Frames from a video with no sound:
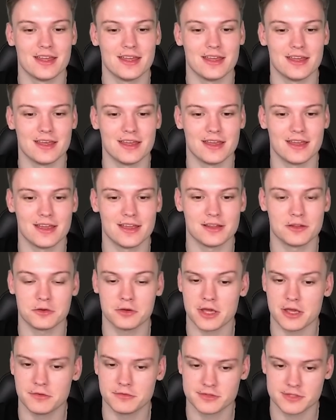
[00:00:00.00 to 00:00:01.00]
And
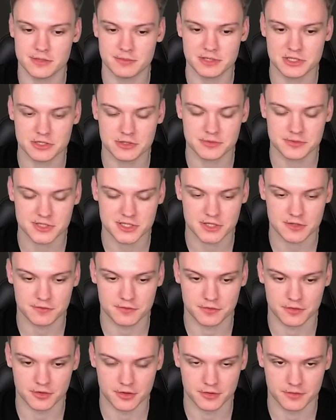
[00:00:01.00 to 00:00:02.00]
okay, see bishop
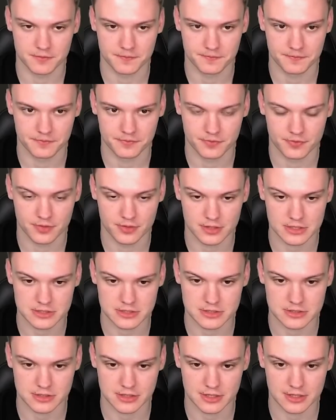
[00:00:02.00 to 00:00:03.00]
c4. This
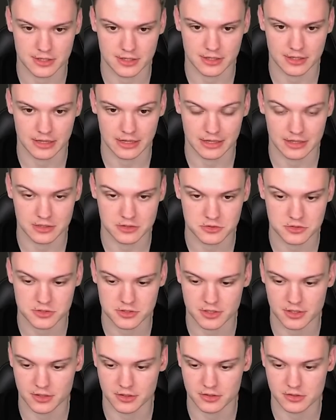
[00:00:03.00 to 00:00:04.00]
is getting
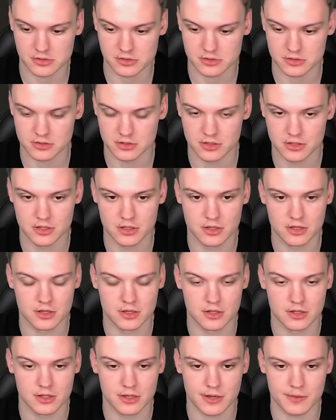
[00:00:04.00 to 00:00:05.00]
interesting because
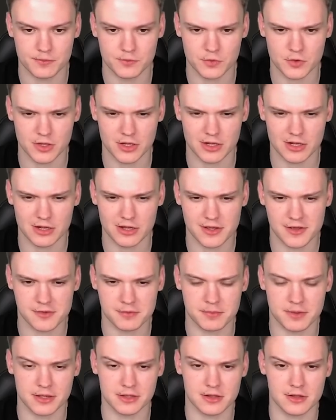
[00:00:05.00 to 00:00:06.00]
I'm really
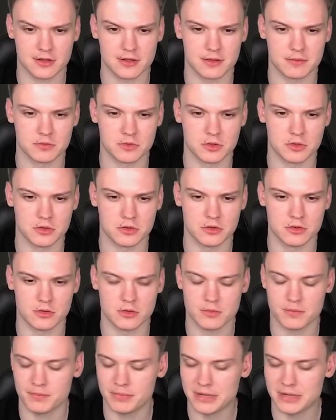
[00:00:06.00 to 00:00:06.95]
expecting them to